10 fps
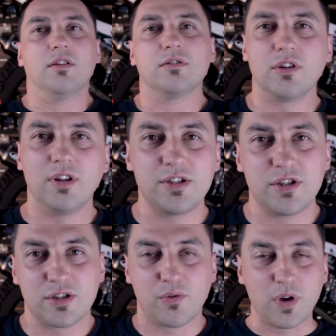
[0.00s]
So let's
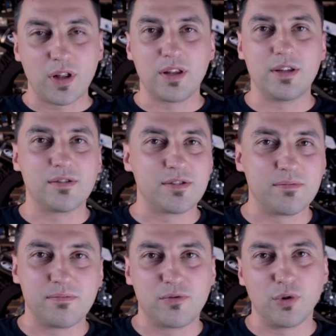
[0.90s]
just quickly
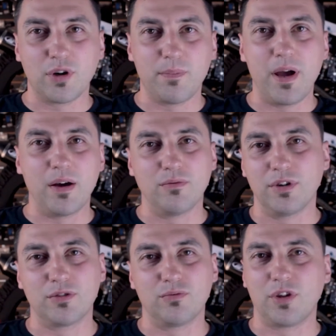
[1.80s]
talk about
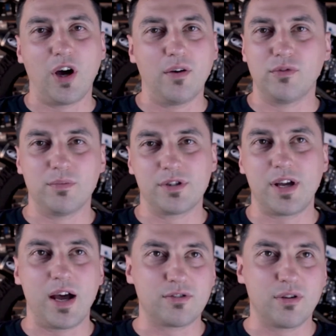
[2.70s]
what tyre warmers
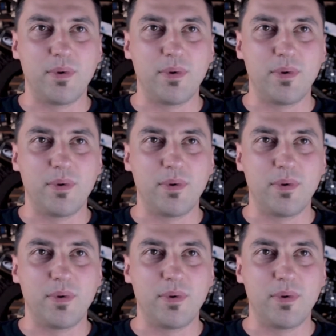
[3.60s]
are. So